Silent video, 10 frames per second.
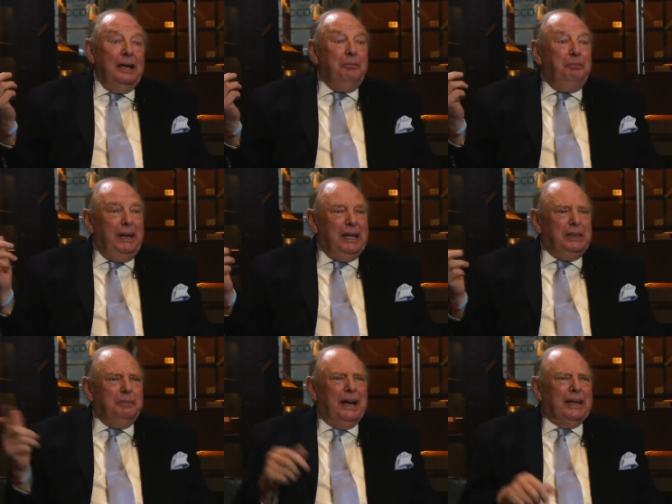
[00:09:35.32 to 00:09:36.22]
had a big
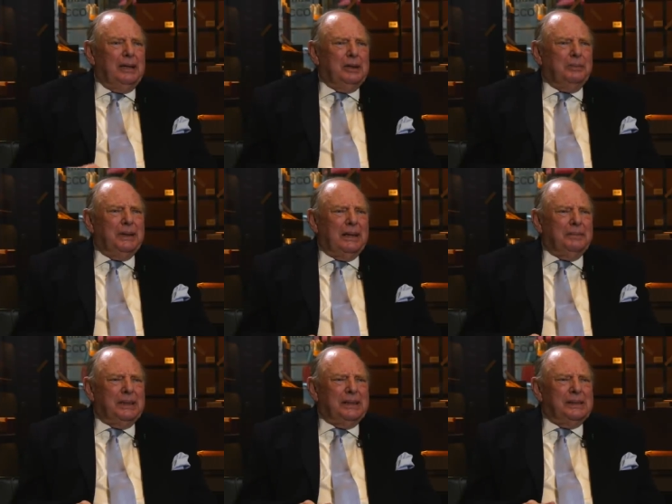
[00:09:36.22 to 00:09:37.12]
tobacco
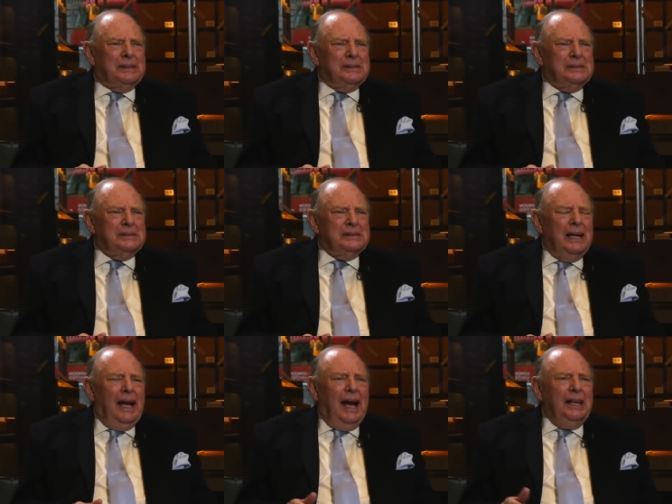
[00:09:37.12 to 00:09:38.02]
department. Right,
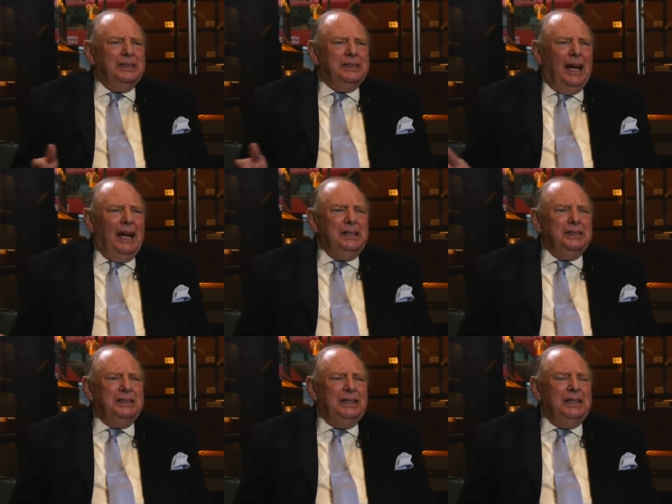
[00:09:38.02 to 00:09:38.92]
right. As,
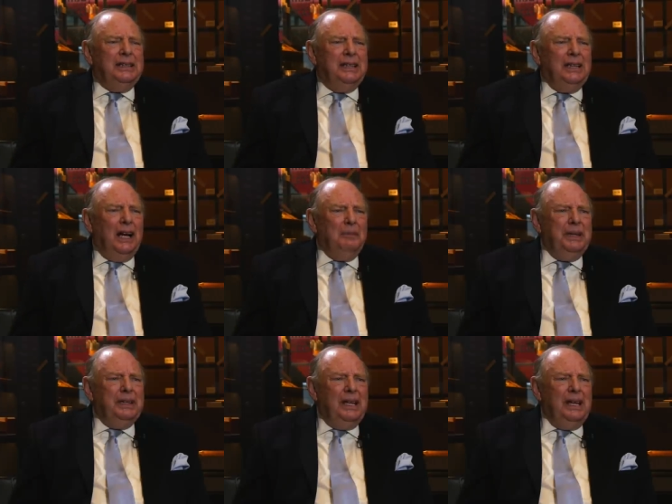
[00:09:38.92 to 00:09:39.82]
as did the
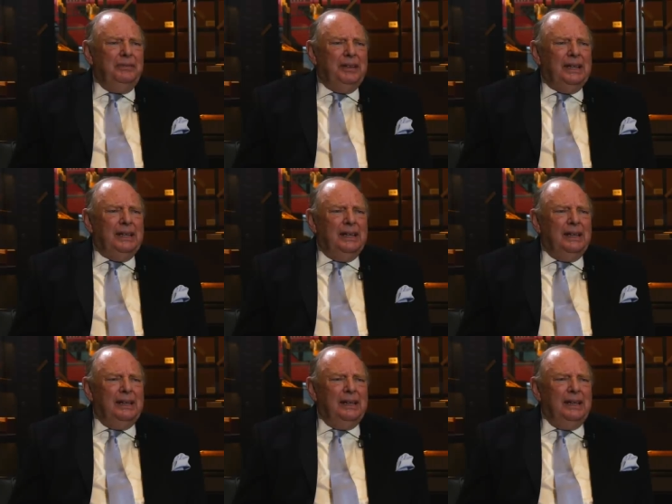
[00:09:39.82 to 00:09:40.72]
Army and Navy
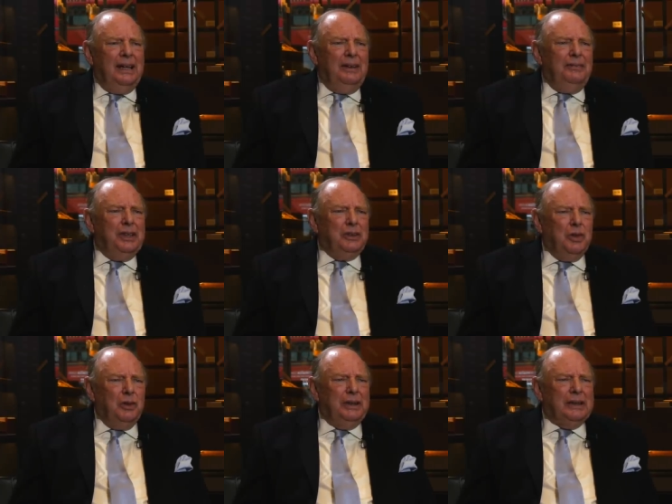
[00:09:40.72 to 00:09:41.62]
okay, in
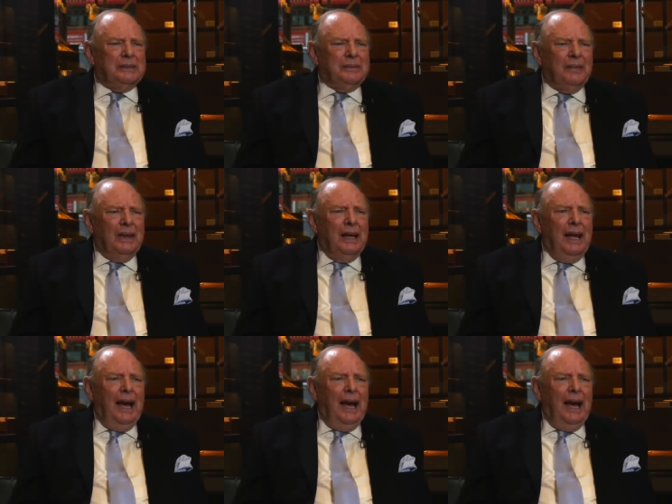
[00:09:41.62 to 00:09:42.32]
Victoria. Uh-huh.